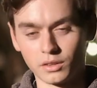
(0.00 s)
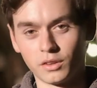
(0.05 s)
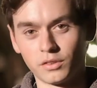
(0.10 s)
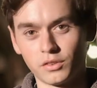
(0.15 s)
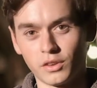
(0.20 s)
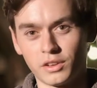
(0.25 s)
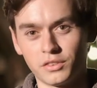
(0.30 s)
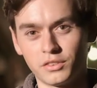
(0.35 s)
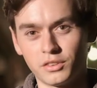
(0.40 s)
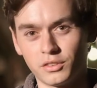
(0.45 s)
This
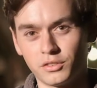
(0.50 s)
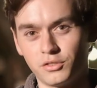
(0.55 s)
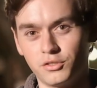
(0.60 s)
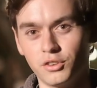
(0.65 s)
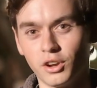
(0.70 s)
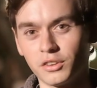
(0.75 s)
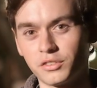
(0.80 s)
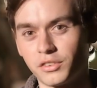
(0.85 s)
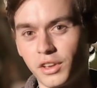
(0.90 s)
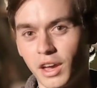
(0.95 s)
lens is
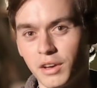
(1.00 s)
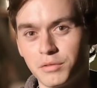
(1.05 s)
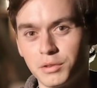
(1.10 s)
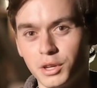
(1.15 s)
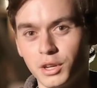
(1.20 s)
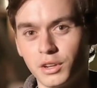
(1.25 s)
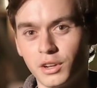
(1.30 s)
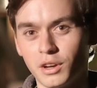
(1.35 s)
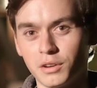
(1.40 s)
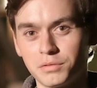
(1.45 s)
just heavy
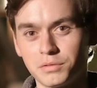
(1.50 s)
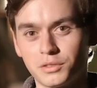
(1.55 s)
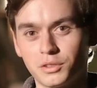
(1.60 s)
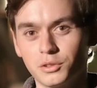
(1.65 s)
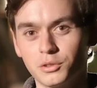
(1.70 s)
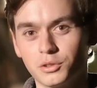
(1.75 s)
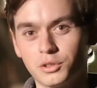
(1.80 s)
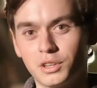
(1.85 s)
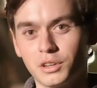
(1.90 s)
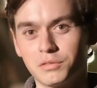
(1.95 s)
enough
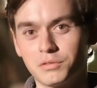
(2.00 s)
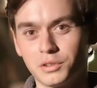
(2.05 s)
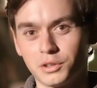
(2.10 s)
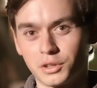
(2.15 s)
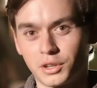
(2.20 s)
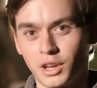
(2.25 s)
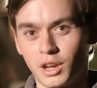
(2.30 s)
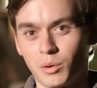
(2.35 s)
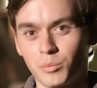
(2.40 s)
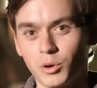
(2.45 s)
to give your
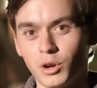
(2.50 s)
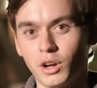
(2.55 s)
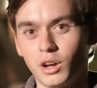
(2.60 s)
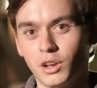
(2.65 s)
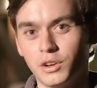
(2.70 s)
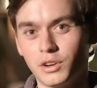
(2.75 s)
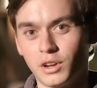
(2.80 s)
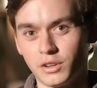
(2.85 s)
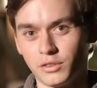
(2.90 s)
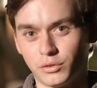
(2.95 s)
camera a
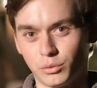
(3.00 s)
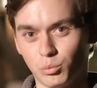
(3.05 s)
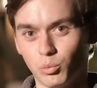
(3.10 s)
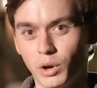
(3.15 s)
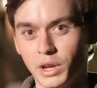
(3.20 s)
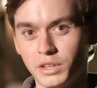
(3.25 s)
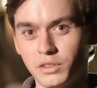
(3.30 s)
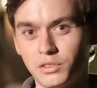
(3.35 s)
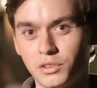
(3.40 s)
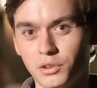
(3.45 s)
nice
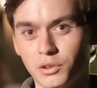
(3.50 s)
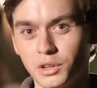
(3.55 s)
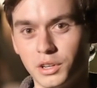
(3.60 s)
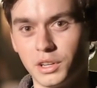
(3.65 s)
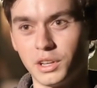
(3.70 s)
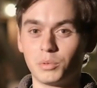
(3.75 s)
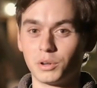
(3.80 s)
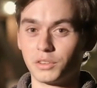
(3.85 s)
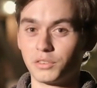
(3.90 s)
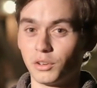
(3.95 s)
weight to
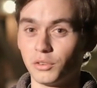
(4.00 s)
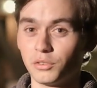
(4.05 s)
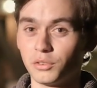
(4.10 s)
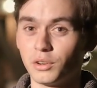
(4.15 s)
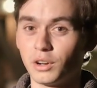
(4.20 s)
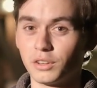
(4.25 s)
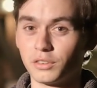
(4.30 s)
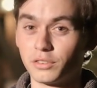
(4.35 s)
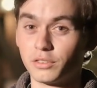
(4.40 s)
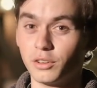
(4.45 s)
it, but it's also
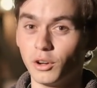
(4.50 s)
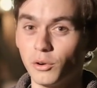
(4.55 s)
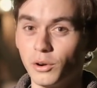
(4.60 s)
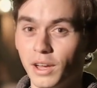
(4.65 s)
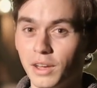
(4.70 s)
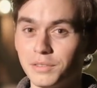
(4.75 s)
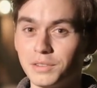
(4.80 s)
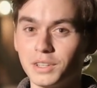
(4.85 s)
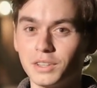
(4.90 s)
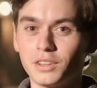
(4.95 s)
not so
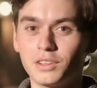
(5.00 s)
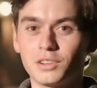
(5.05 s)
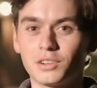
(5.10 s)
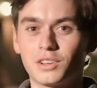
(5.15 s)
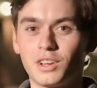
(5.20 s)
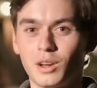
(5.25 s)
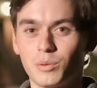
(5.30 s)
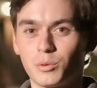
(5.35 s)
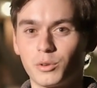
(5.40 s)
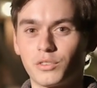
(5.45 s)
heavy that your
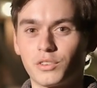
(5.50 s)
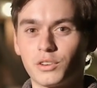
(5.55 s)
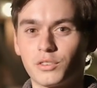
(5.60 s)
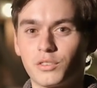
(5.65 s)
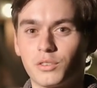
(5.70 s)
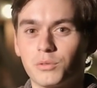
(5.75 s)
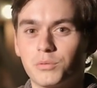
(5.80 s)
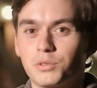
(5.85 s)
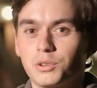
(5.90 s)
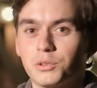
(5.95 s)
camera
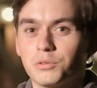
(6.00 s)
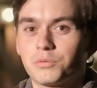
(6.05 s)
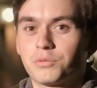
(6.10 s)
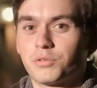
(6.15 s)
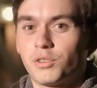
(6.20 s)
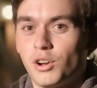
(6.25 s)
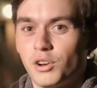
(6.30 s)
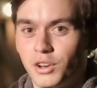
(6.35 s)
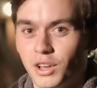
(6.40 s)
starts to feel front